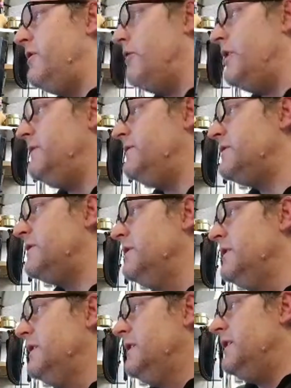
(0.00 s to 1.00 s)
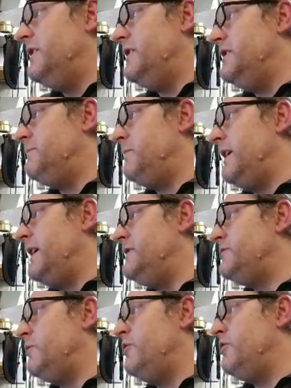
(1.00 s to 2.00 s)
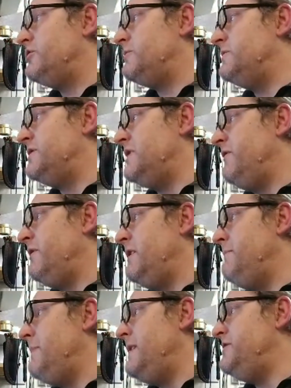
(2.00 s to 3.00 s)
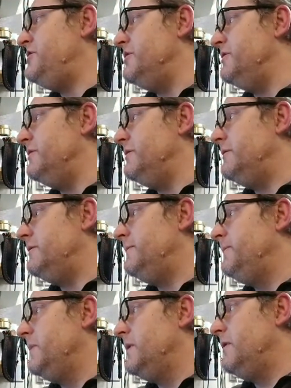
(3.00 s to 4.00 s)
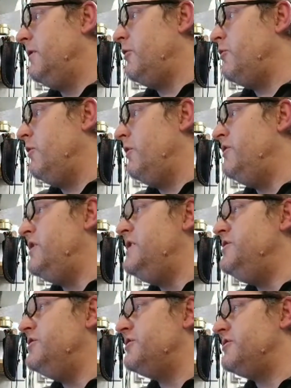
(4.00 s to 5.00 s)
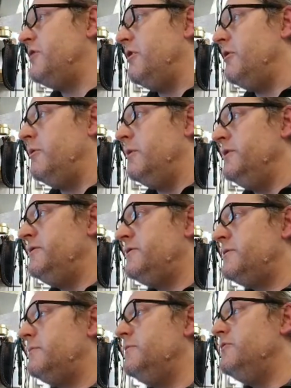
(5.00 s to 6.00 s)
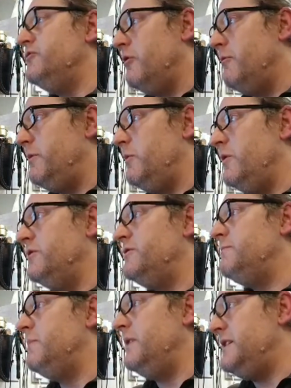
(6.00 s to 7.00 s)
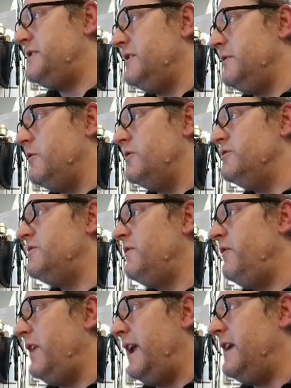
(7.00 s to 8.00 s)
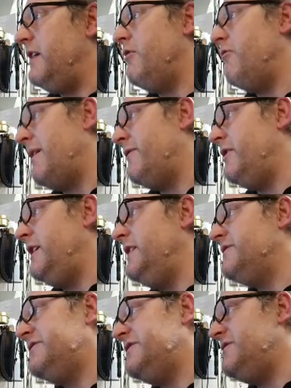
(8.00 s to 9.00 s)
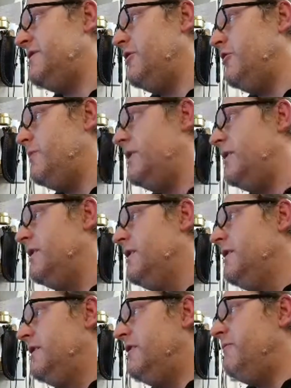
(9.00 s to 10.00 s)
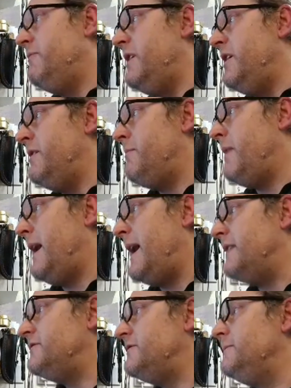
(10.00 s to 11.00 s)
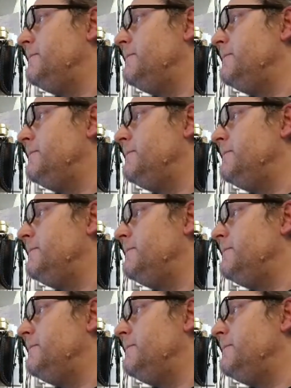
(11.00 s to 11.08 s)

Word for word: knives and these blades were not specifically mentioned, like all the ninja-style ones, zombie ones, ballistic ones, flick, gravity-assisted opening that have been in the past.